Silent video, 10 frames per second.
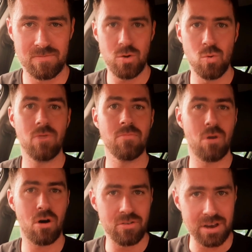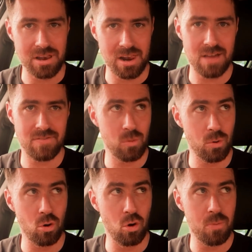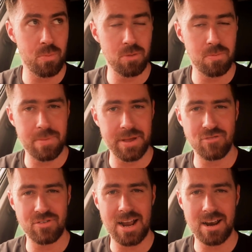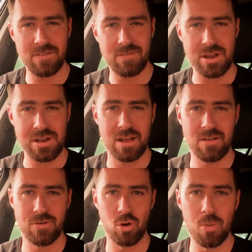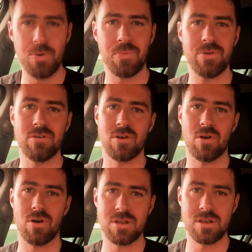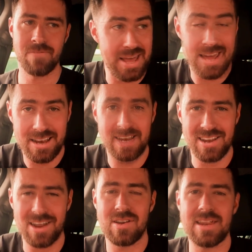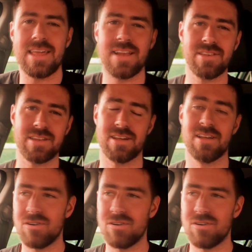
you want more in this life, you want to open up a bigger reality for yourself and open up new doors, pain is actually the answer.